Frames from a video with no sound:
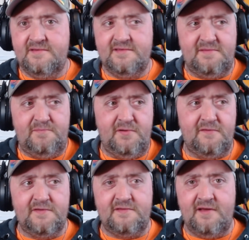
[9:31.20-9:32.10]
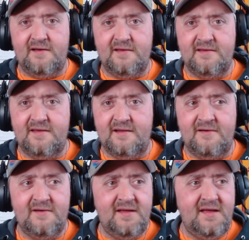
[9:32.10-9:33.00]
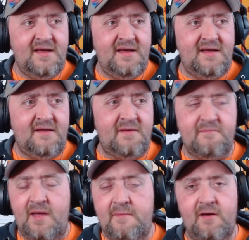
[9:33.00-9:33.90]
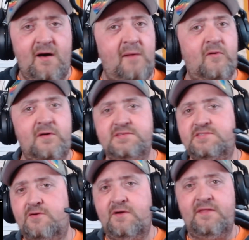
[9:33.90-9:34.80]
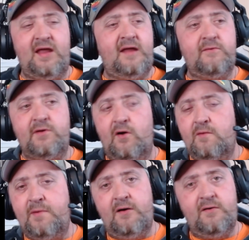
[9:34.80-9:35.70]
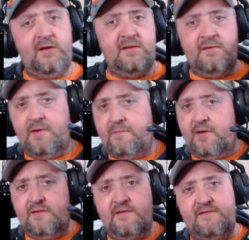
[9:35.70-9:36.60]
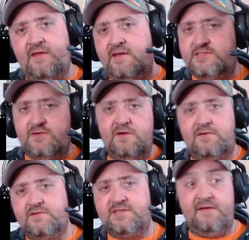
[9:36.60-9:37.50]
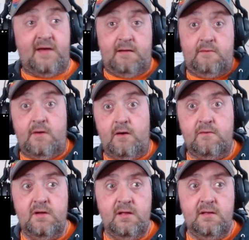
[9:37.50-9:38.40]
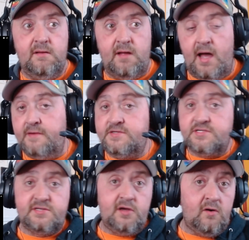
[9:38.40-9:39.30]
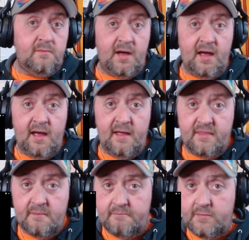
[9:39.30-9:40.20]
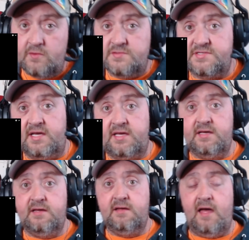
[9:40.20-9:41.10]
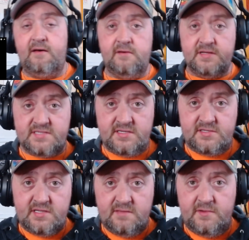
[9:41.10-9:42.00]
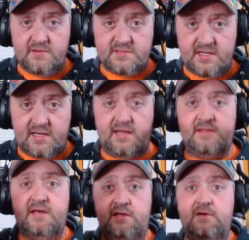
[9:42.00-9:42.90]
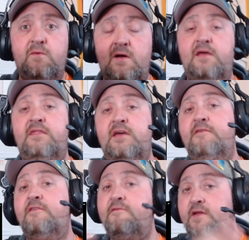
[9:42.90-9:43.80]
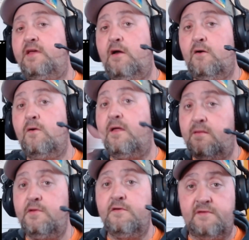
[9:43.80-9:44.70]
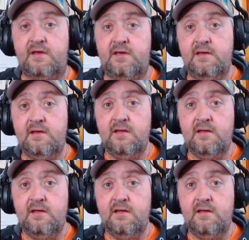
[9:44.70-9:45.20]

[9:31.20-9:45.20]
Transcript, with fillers: It's a beautiful song, you know. Uh, there may be a lot more to the story that I don't know about, and there might be all this historical stuff I don't know. I'm just going by the music I listen to the music and I tell you what I think of the video and the music.